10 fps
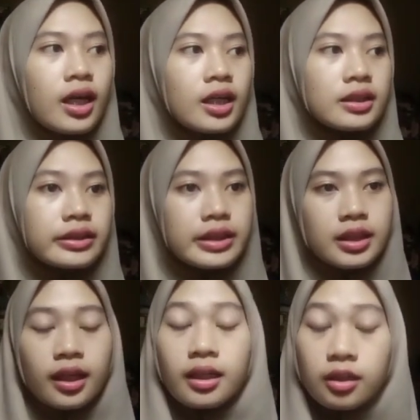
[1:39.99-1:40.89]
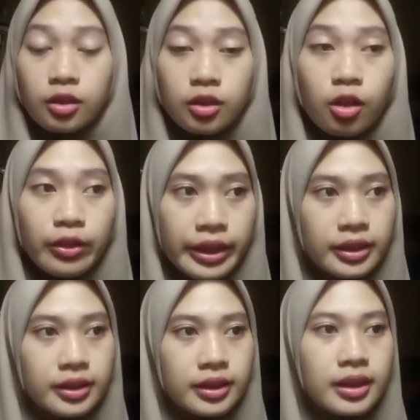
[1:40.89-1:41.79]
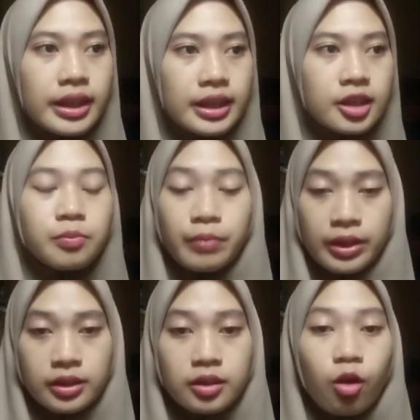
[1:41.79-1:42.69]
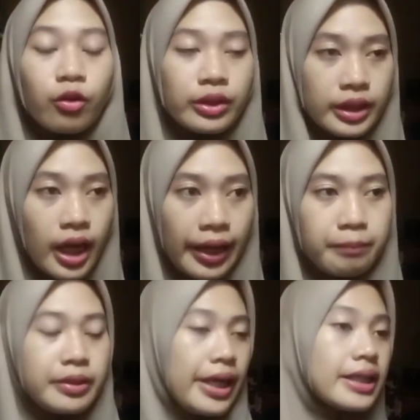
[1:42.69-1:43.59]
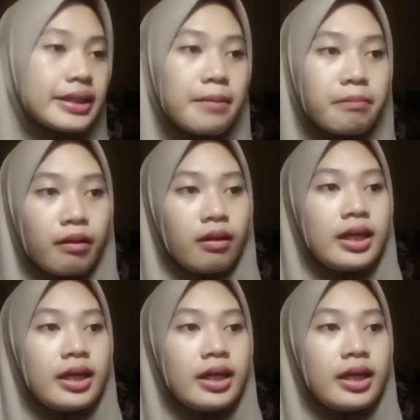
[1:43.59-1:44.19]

they are connected in space or time. The example,